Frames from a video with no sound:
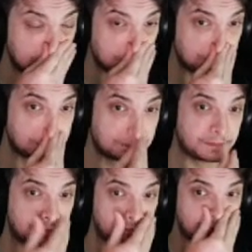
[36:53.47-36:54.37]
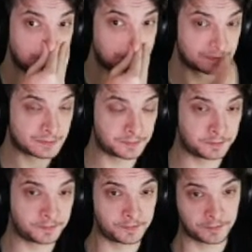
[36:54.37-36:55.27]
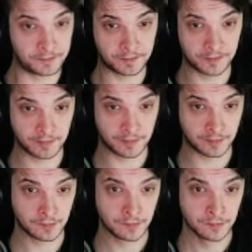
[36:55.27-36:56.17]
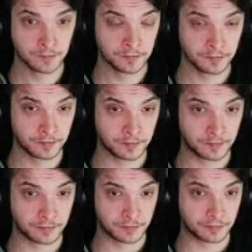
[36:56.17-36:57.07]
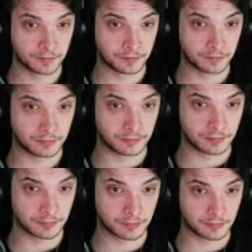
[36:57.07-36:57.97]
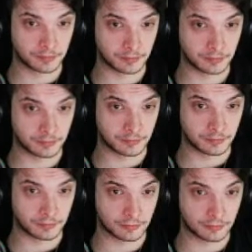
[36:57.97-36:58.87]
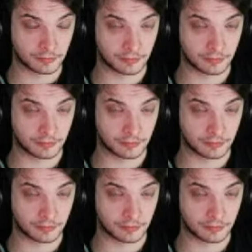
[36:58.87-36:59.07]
This person isn't speaking.